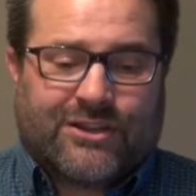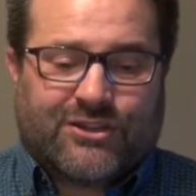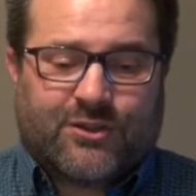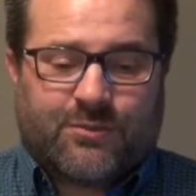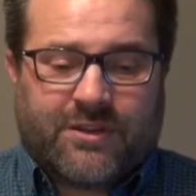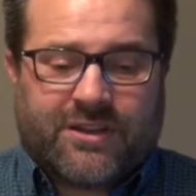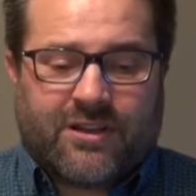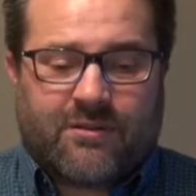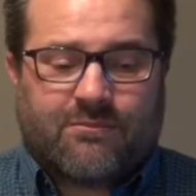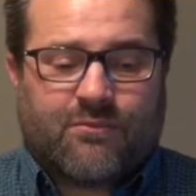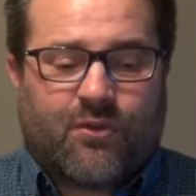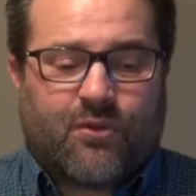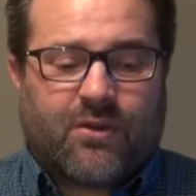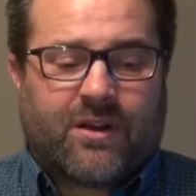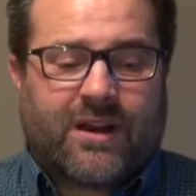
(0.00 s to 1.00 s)
to become
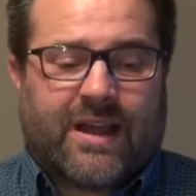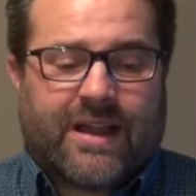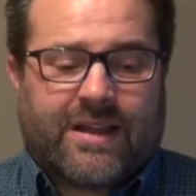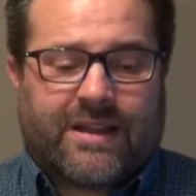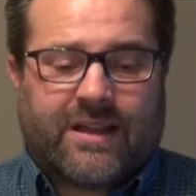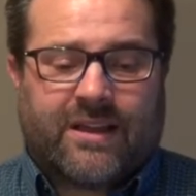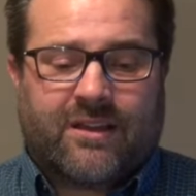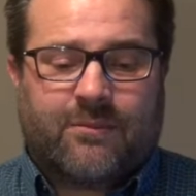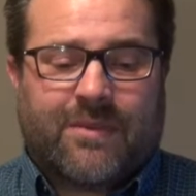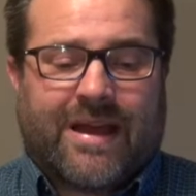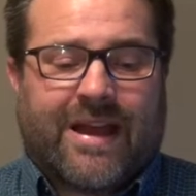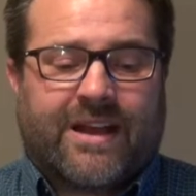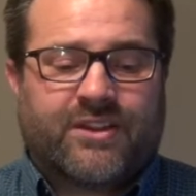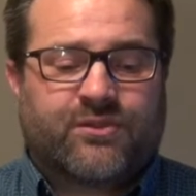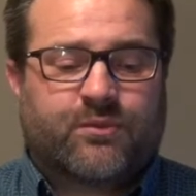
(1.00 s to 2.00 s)
more like him
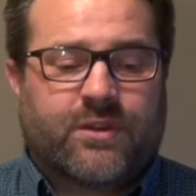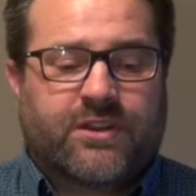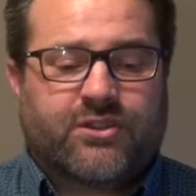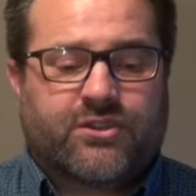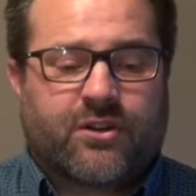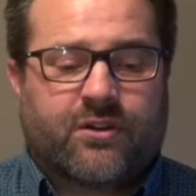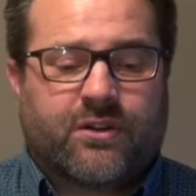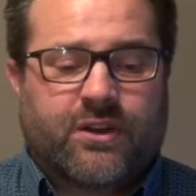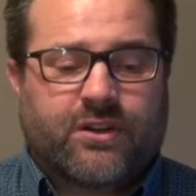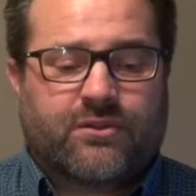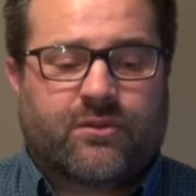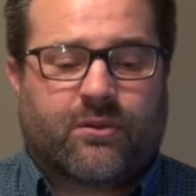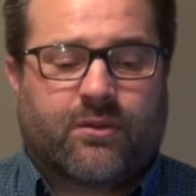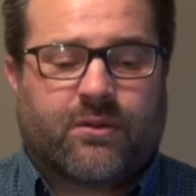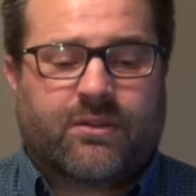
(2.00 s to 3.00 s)
as we journey
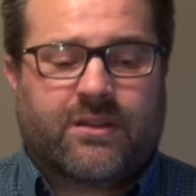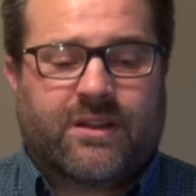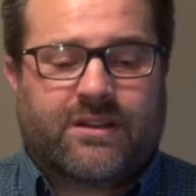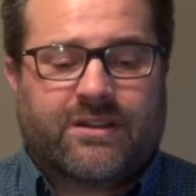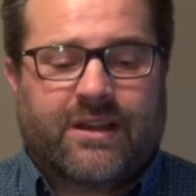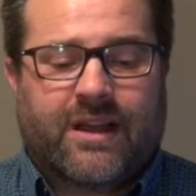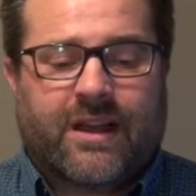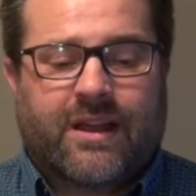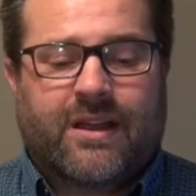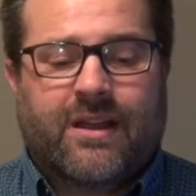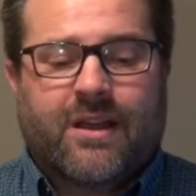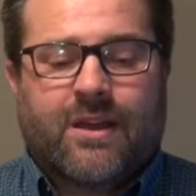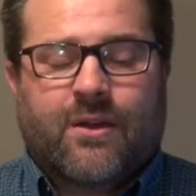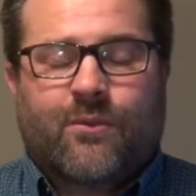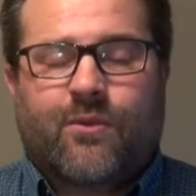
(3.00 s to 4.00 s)
toward the day
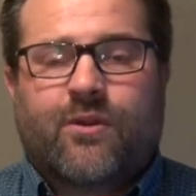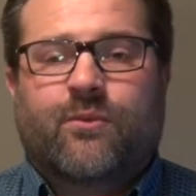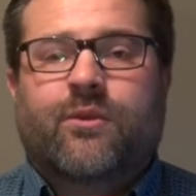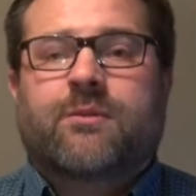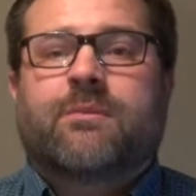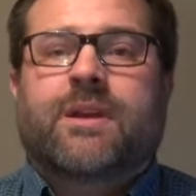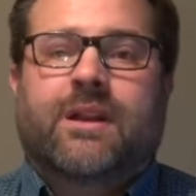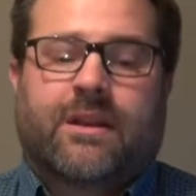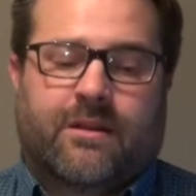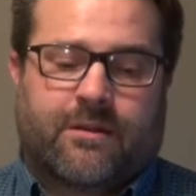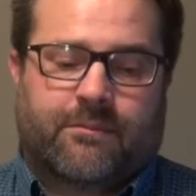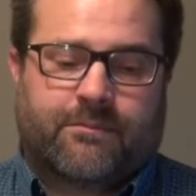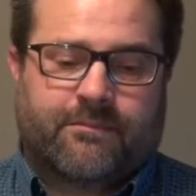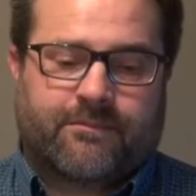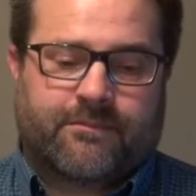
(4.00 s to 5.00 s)
when we meet him,